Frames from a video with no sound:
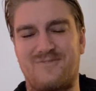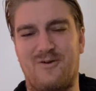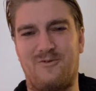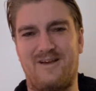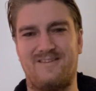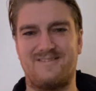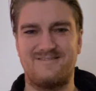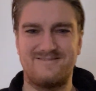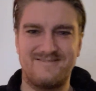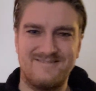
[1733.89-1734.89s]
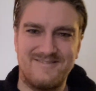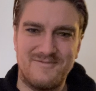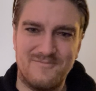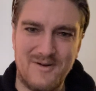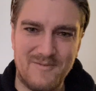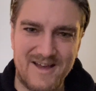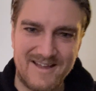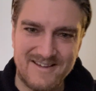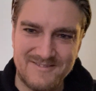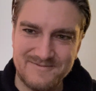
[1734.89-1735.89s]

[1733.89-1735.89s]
All right. Bye-bye.